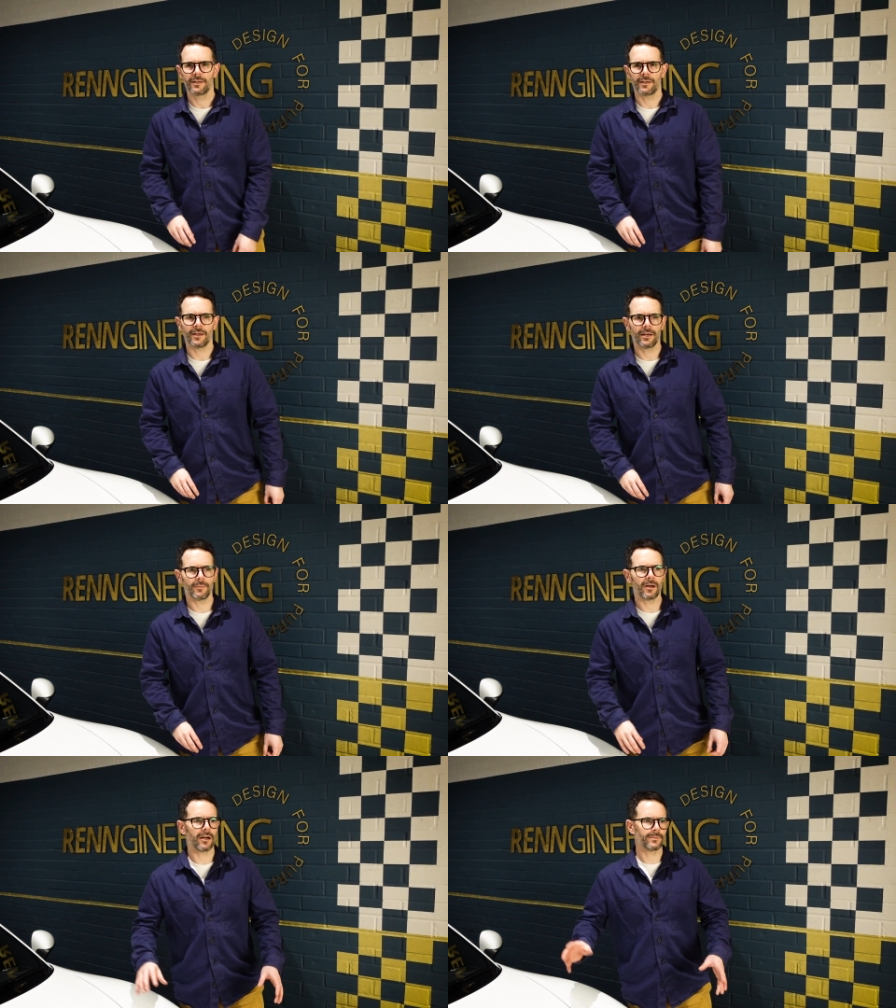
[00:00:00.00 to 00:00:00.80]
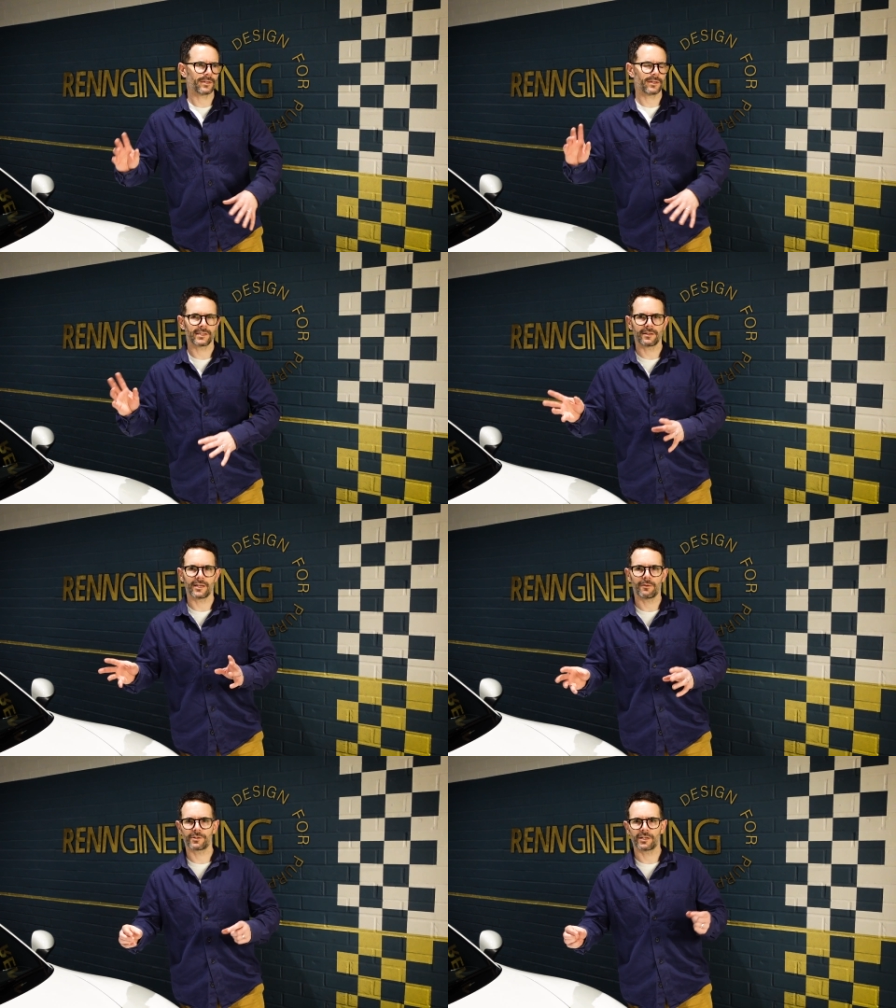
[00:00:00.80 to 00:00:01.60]
arms and things like
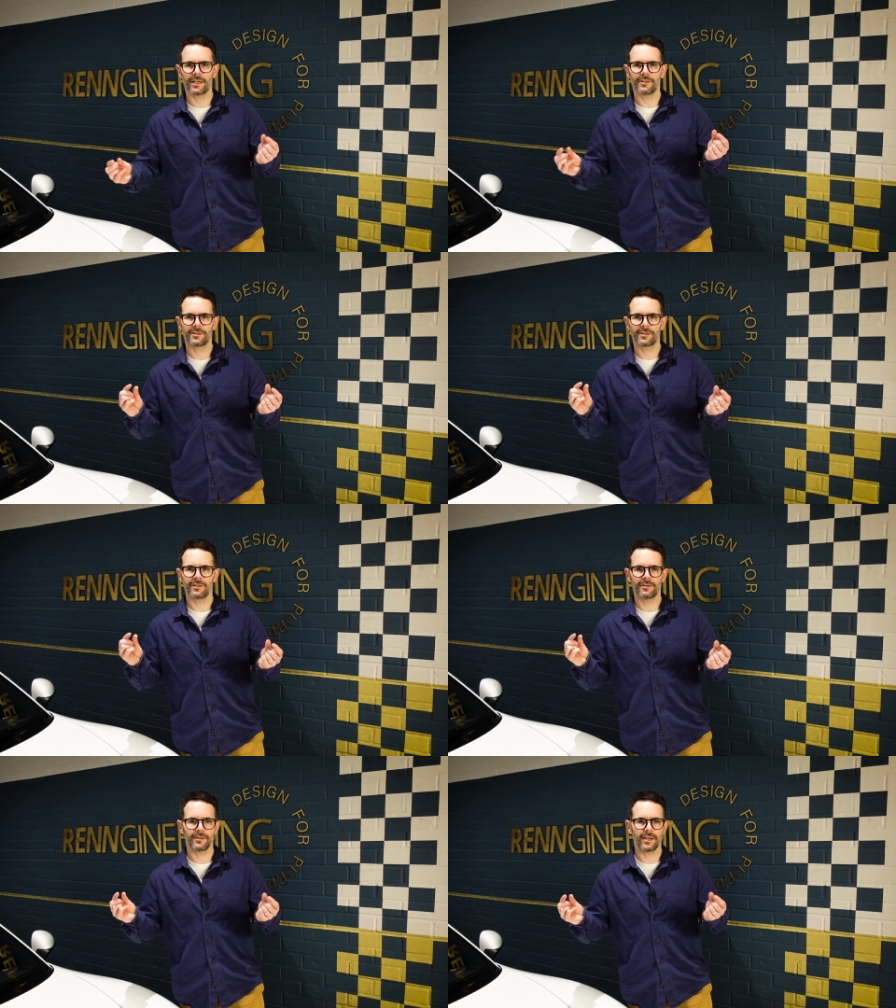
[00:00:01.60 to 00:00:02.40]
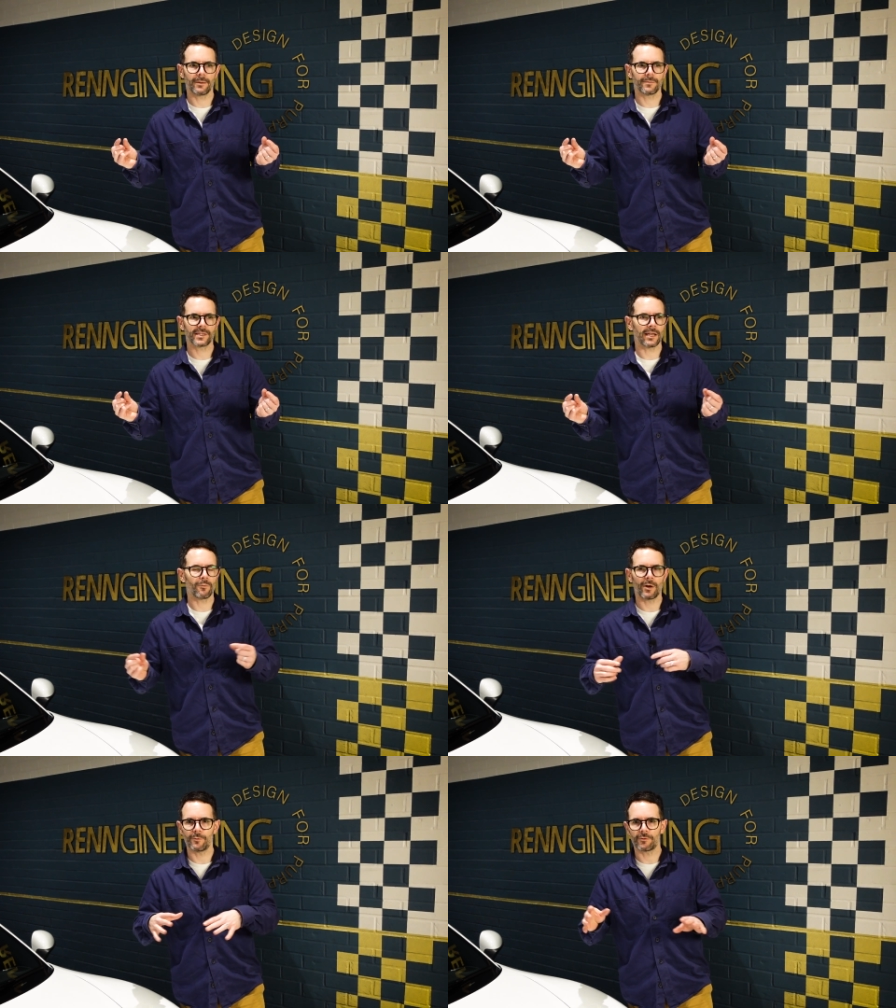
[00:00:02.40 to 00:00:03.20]
that, which allow you to
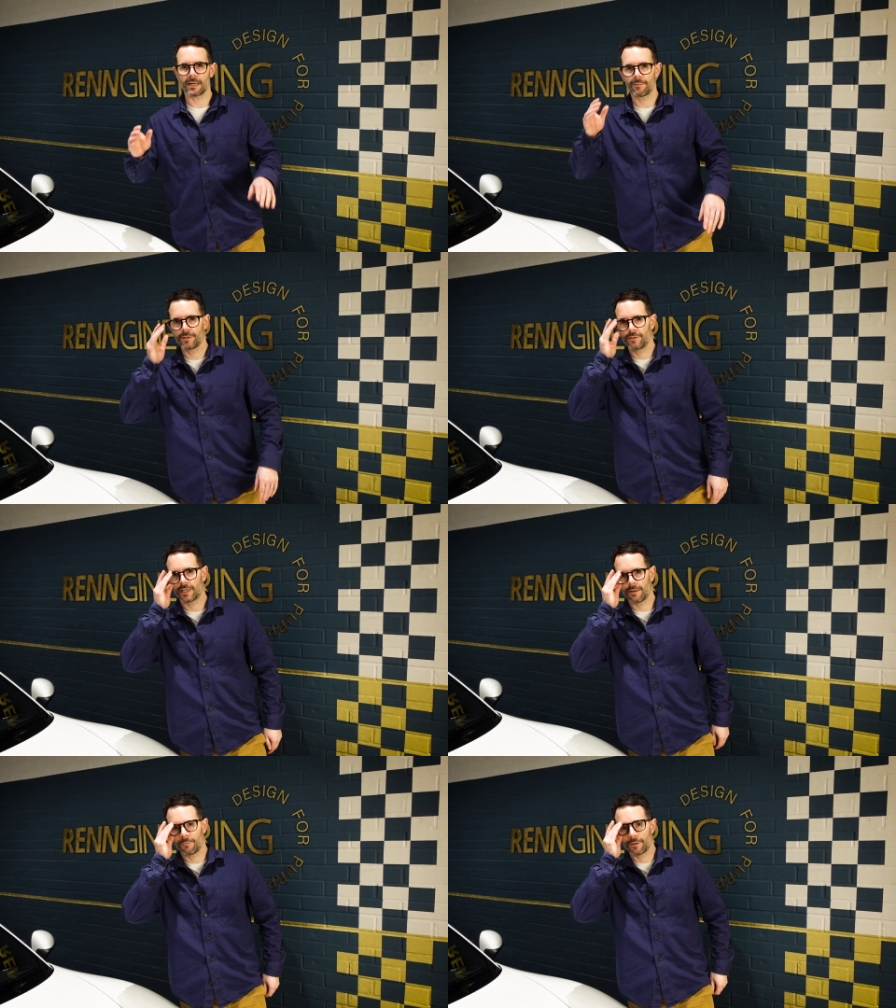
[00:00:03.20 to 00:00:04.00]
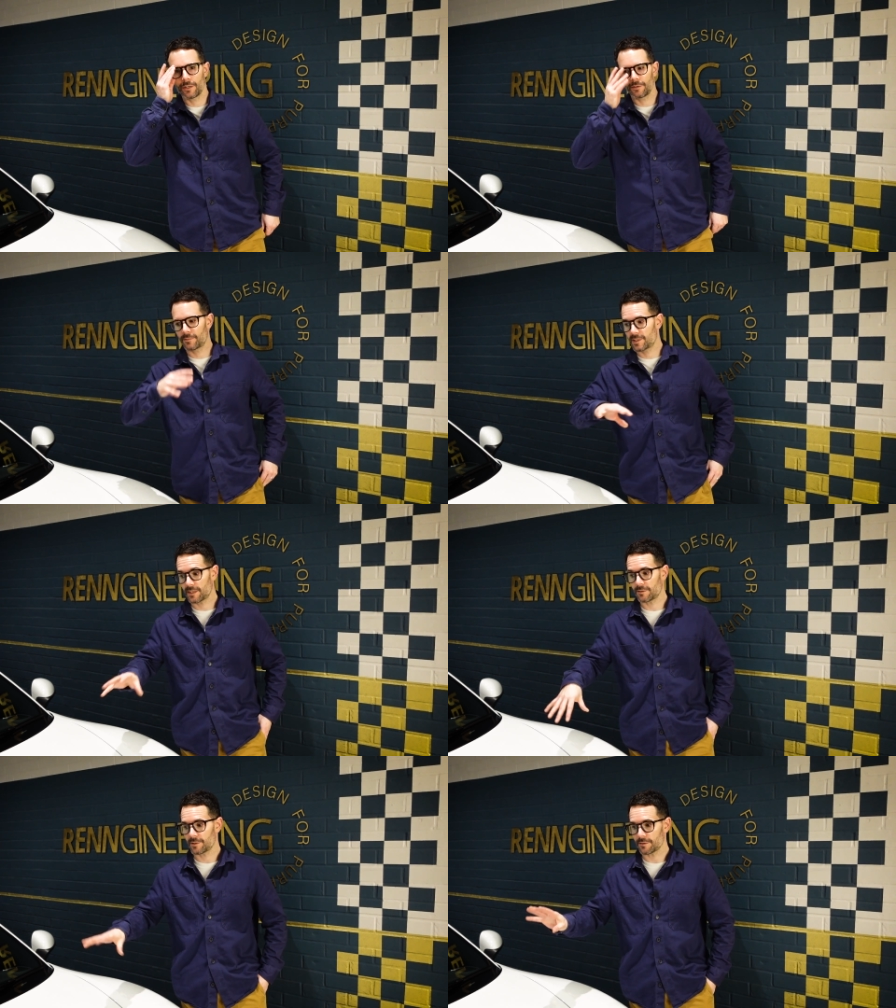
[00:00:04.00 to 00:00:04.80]
set way more camber than you can with the
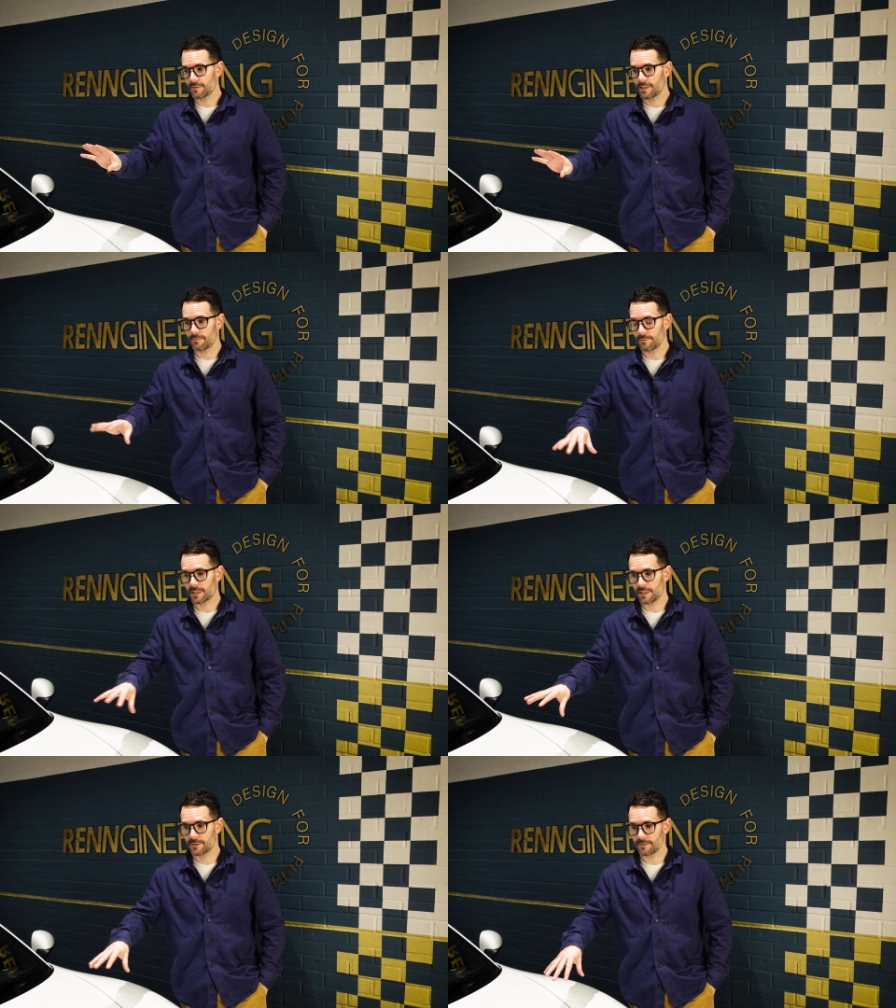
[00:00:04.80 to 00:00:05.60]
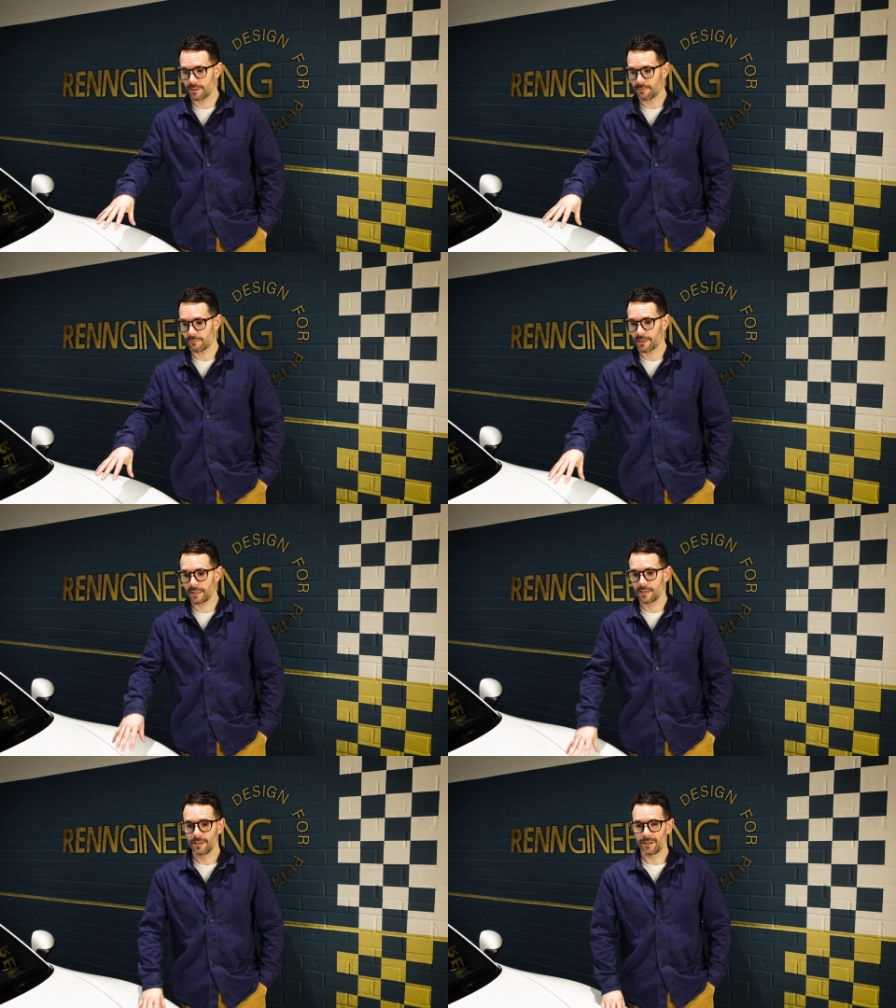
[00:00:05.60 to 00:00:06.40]
system that's on here or the kit that's on here already.